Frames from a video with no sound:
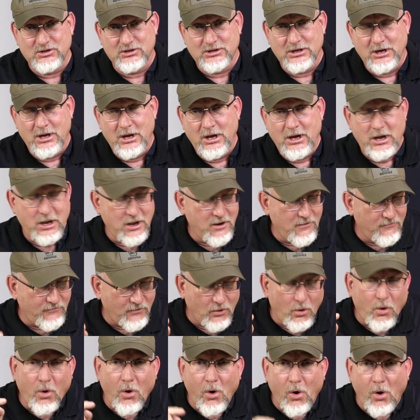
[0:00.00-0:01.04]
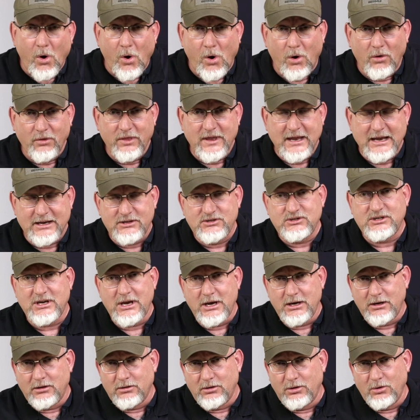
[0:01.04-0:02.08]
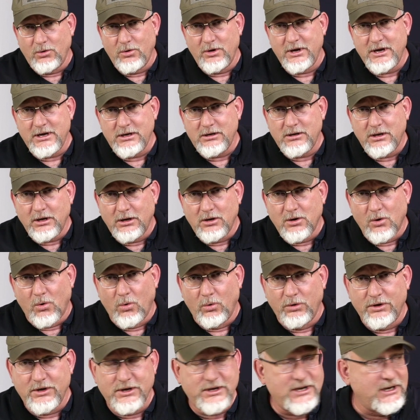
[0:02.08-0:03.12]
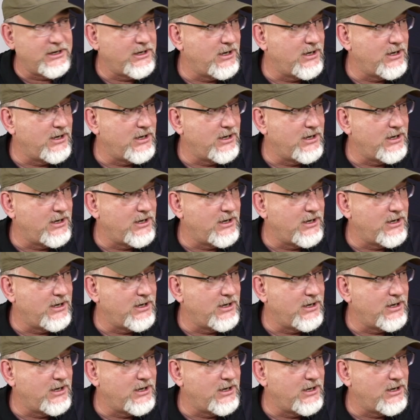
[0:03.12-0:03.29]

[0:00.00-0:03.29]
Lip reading: for all this, including the golden ticket in there.